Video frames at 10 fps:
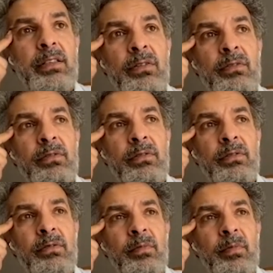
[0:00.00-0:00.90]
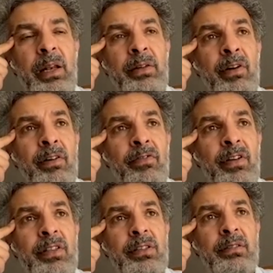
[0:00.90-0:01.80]
to many of our
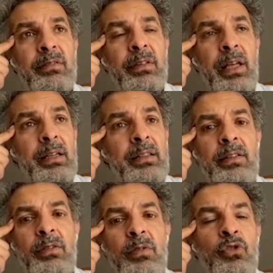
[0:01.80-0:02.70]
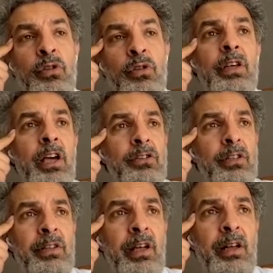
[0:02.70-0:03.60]
friends in Delhi, that you should engage
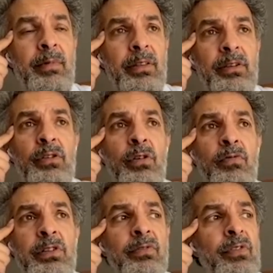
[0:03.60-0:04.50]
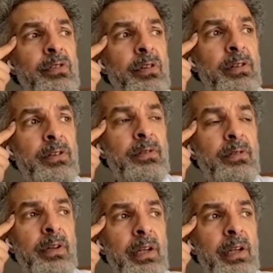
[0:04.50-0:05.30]
the Taliban. There's no reason for you not to.